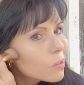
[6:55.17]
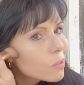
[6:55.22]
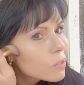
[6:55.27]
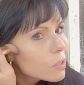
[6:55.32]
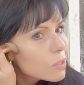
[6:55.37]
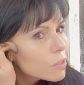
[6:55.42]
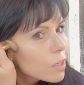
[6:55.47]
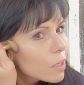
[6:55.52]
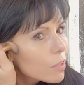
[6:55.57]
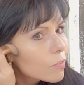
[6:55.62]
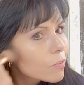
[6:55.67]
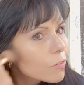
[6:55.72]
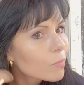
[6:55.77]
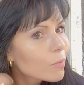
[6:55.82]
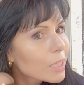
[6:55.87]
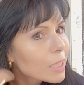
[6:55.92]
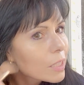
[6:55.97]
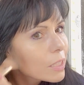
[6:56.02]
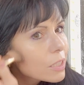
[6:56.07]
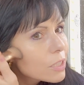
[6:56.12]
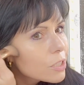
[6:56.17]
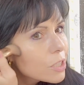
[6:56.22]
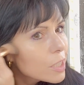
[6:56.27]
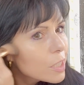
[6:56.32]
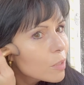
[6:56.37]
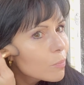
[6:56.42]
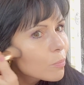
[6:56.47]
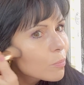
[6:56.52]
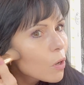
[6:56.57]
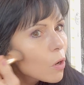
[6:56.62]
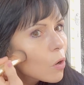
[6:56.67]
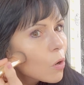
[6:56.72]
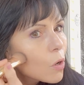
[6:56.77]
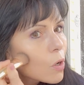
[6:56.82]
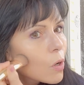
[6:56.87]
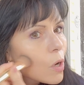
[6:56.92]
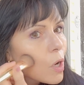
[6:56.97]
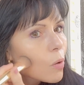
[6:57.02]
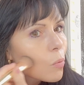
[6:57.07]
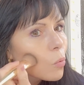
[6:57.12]
Start from my
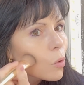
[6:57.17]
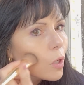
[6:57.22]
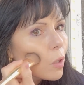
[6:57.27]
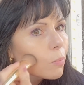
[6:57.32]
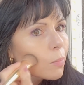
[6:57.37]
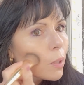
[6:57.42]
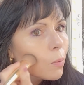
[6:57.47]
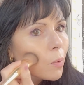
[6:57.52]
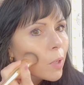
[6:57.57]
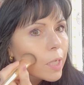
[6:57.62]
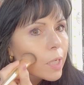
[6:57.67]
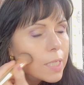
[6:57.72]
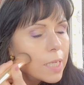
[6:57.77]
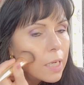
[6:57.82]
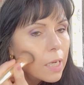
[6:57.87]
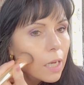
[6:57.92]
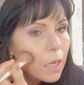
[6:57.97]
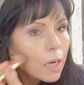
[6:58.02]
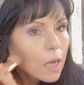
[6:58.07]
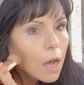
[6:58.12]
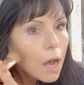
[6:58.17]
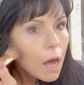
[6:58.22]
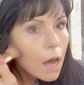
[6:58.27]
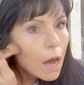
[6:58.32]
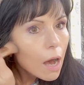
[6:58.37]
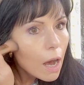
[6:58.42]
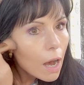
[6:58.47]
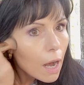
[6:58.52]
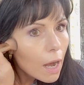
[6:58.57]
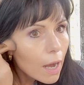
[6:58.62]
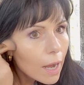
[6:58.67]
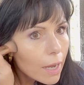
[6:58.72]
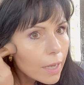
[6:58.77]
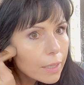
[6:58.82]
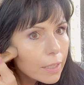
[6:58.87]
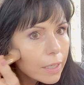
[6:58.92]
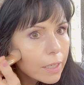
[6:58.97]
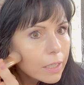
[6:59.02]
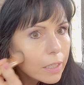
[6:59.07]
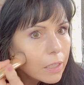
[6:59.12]
cheekbone and work my way down. I
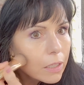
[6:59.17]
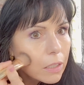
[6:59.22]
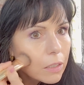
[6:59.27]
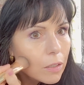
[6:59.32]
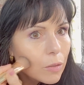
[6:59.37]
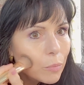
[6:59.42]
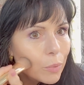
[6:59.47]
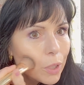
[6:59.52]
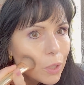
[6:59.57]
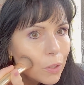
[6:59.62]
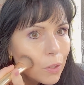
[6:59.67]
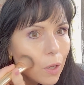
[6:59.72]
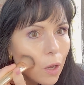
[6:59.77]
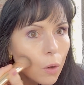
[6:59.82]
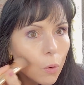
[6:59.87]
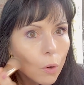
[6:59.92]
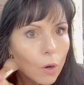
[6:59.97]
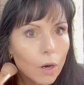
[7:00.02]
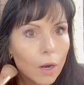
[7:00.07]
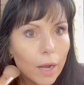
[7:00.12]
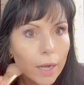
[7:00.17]
like it a little bit lower.